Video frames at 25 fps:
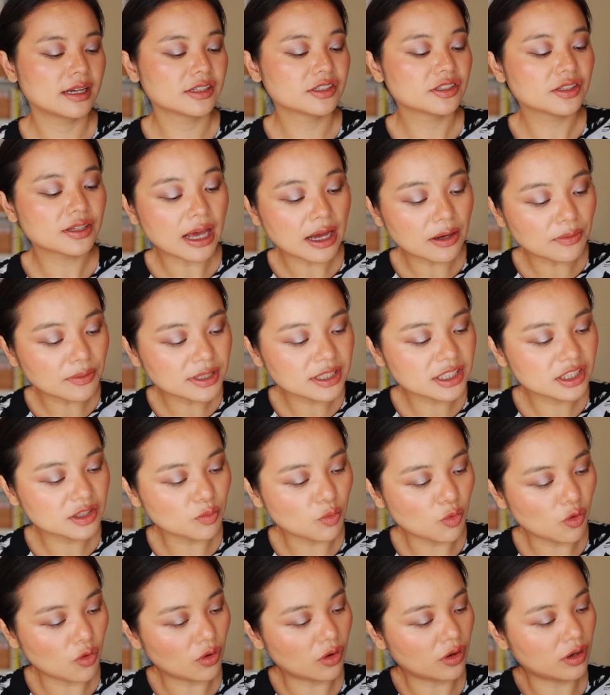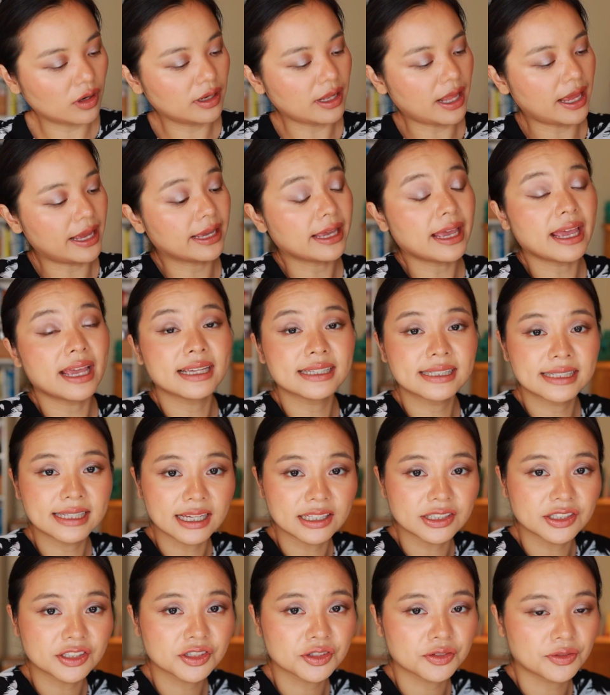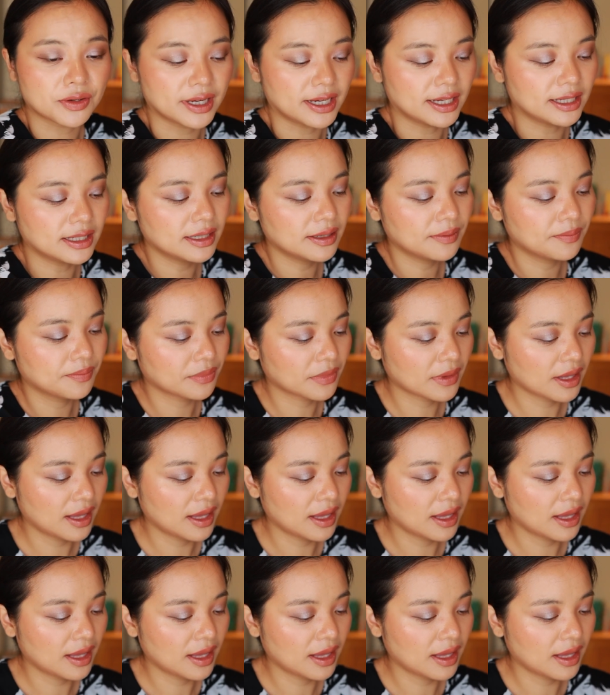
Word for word: So that one's more like a sunscreen.